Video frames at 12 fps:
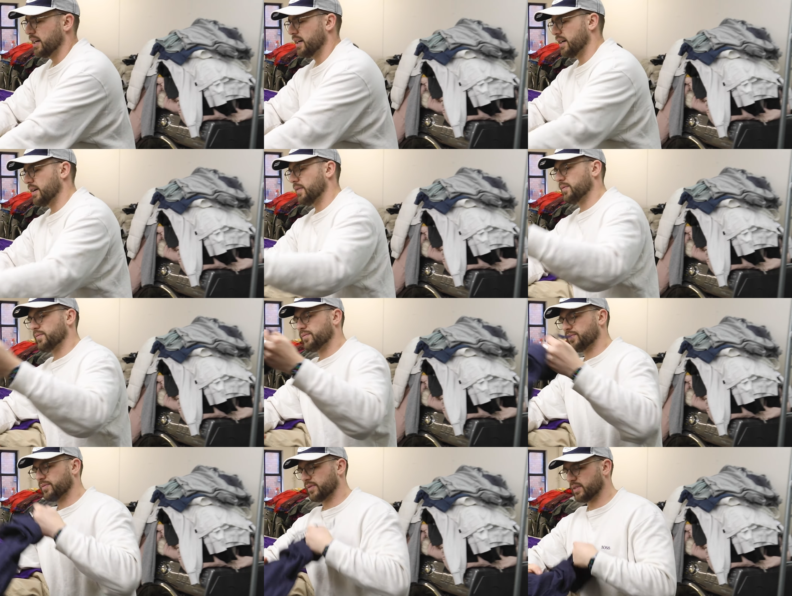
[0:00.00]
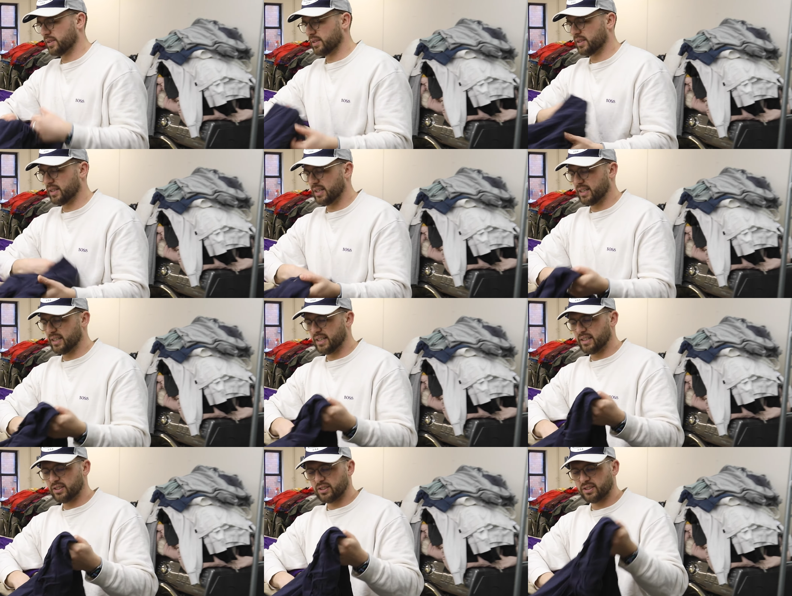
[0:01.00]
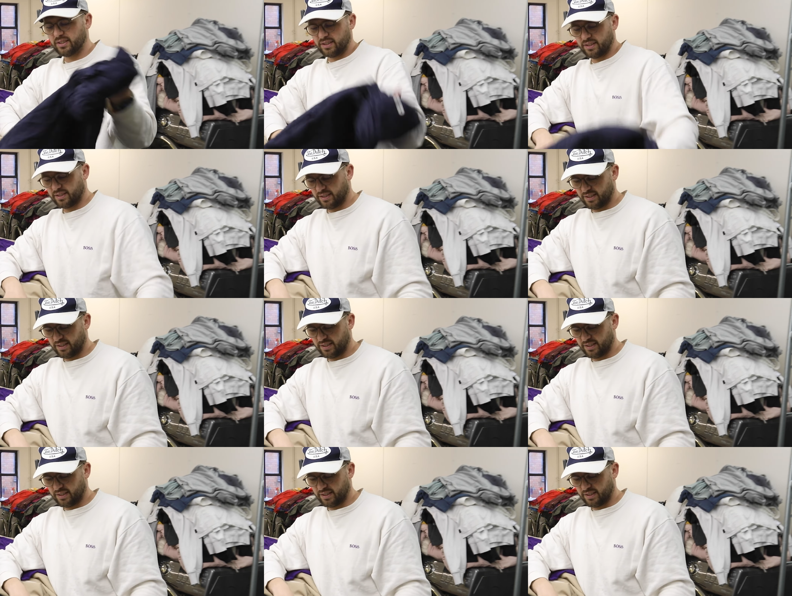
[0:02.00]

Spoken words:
And then just,